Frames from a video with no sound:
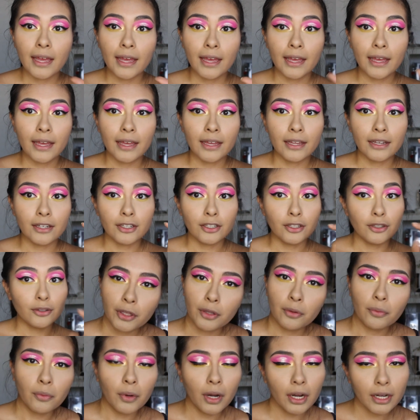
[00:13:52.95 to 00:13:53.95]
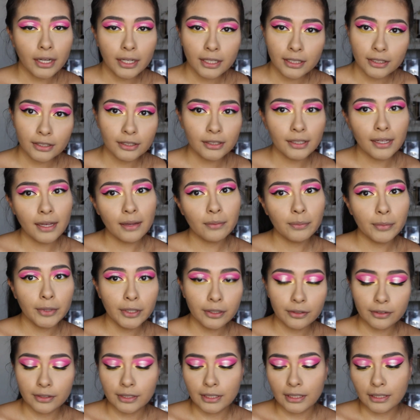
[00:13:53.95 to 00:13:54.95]
And when you walk into that
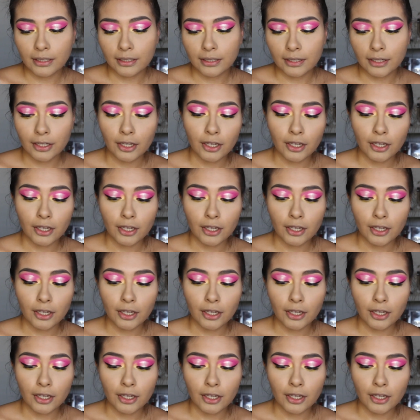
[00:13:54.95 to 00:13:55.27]
building,